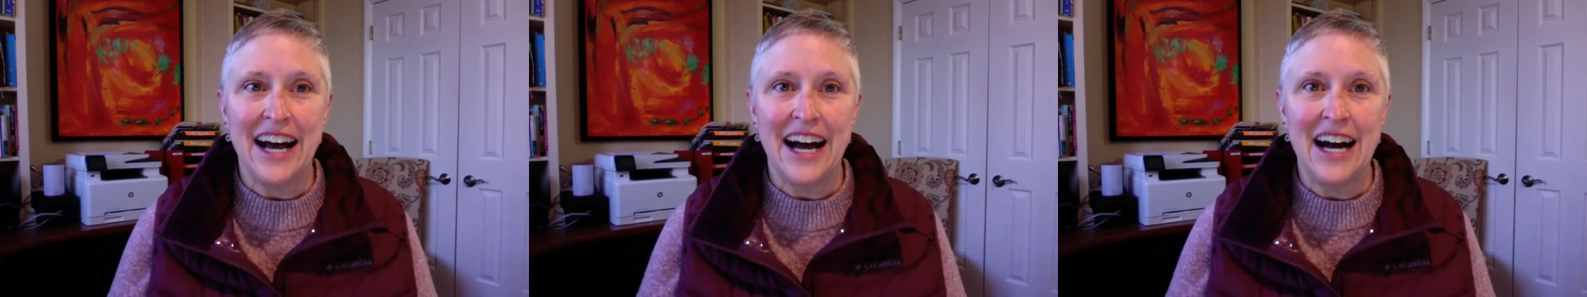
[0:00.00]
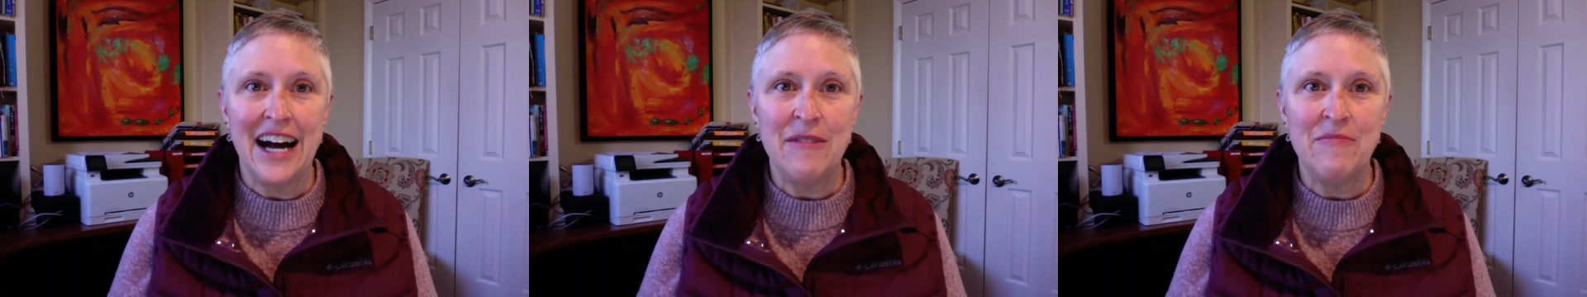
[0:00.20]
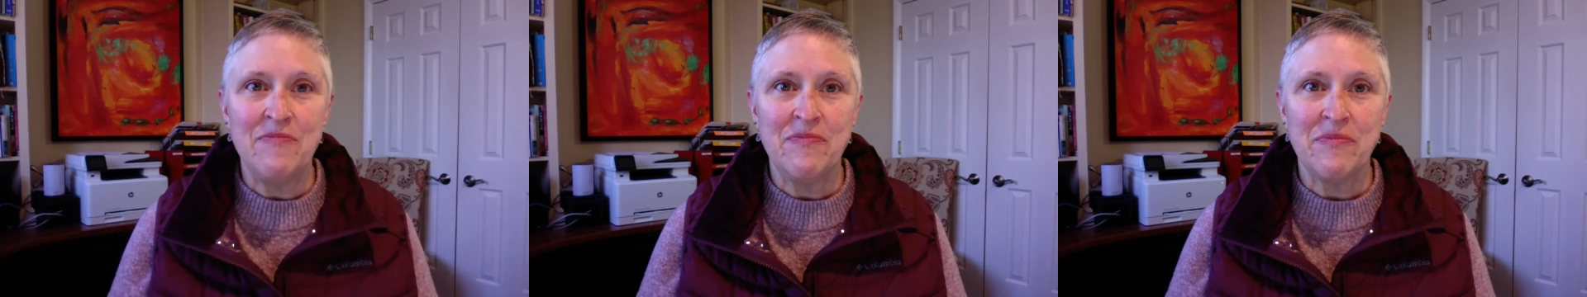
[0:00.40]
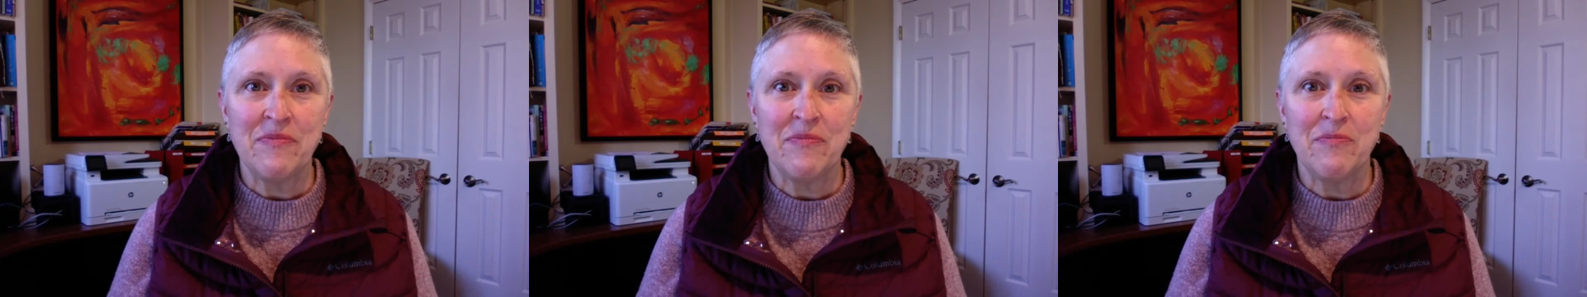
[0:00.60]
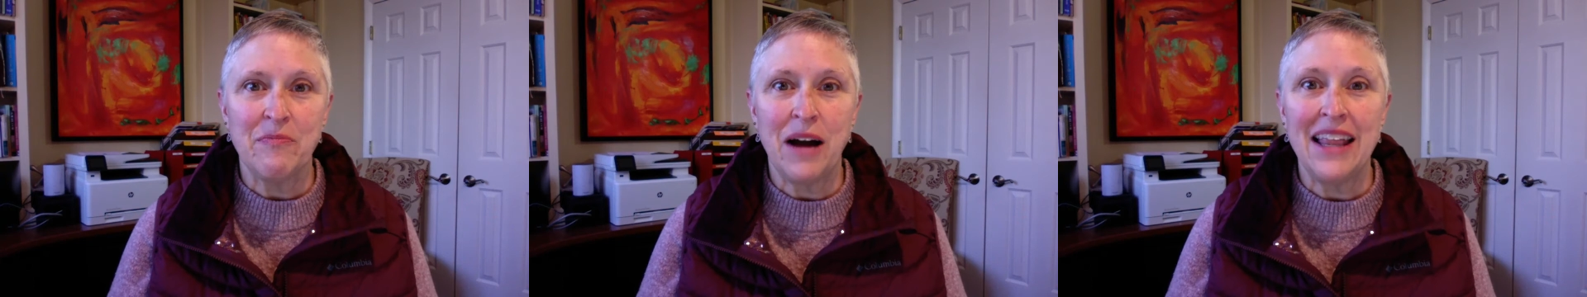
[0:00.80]
um,
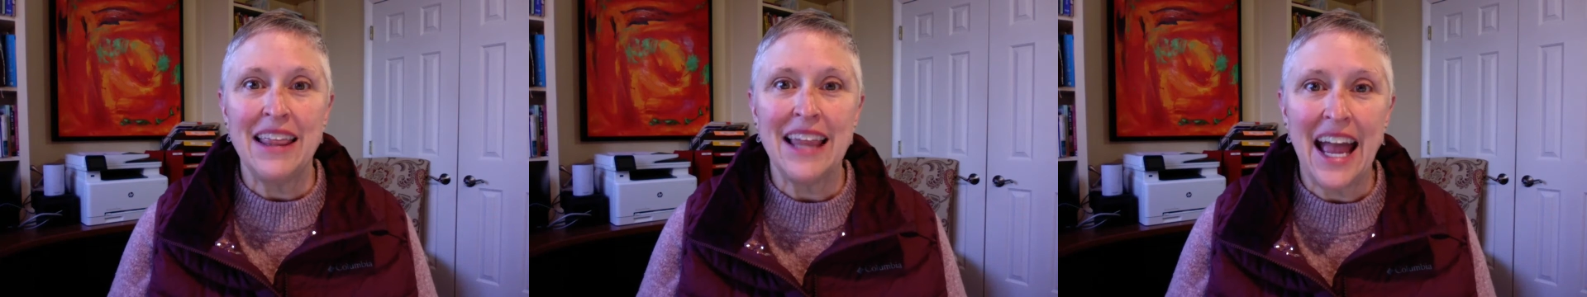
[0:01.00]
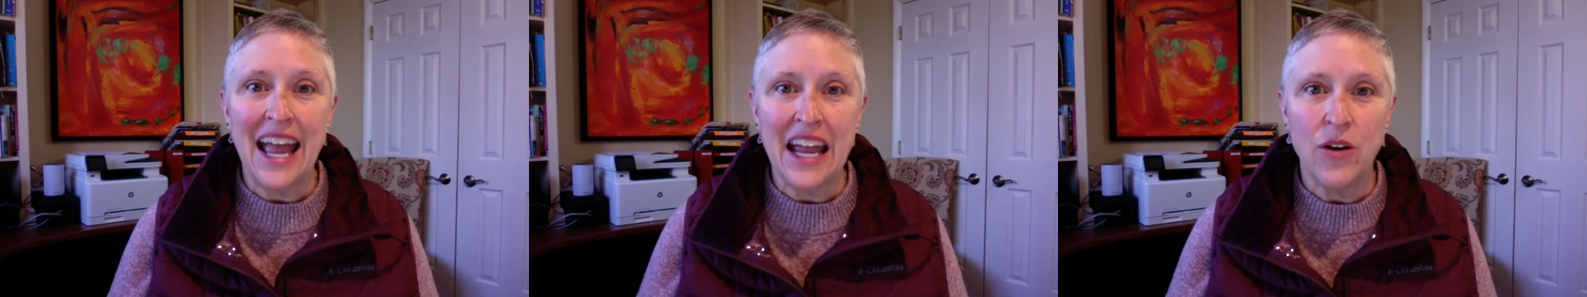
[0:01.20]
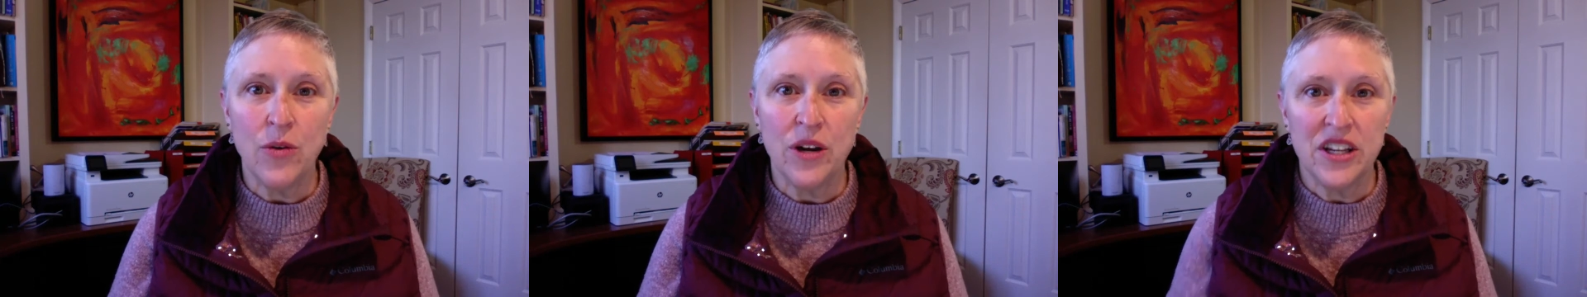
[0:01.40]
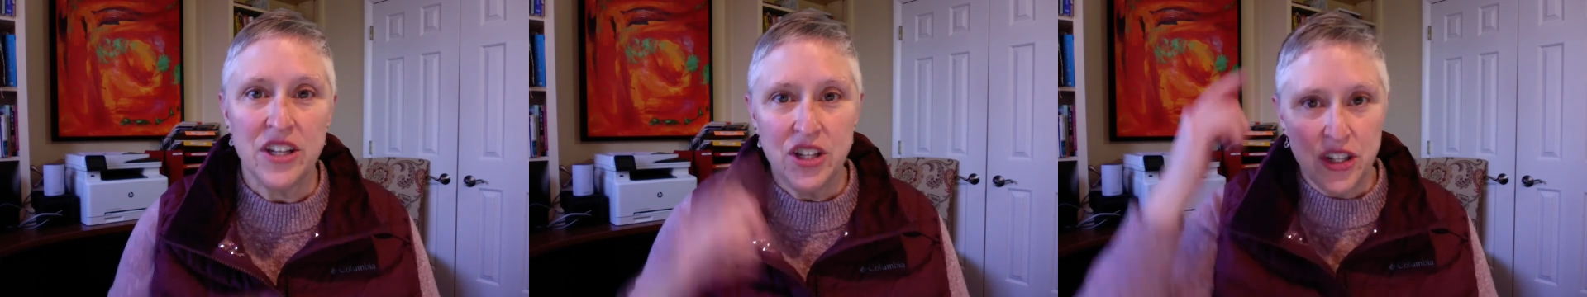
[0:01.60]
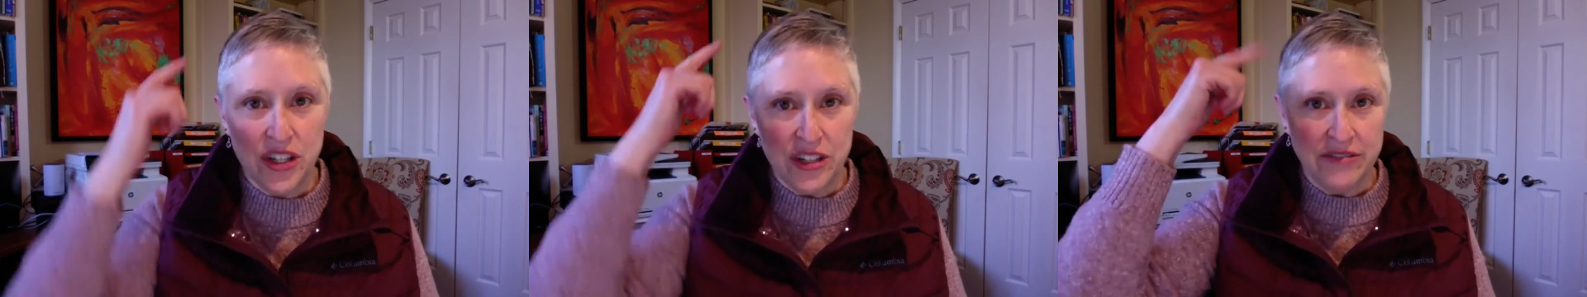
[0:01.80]
my
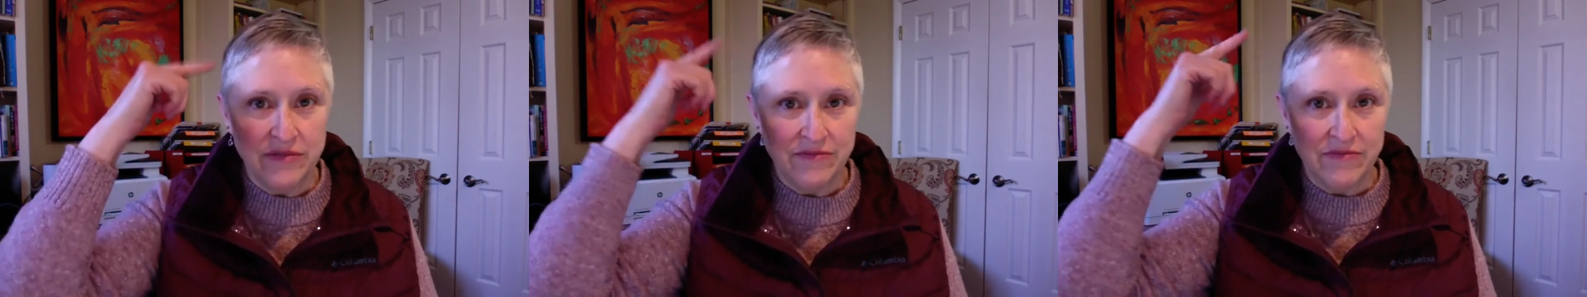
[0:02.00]
language